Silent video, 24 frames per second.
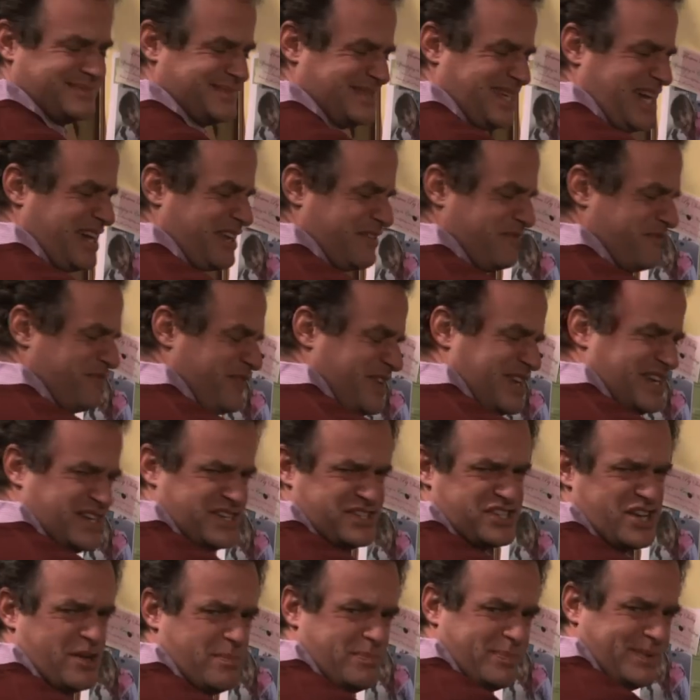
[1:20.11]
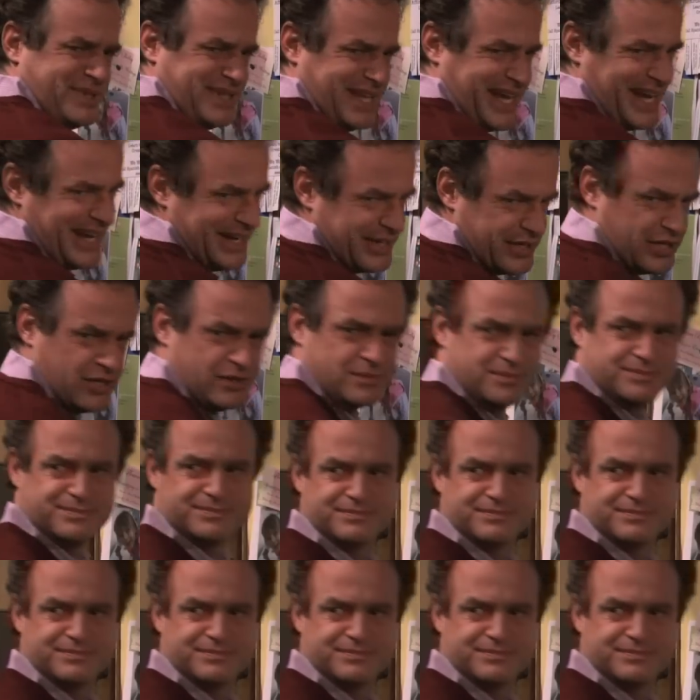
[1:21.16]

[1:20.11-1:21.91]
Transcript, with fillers: I can finish up later.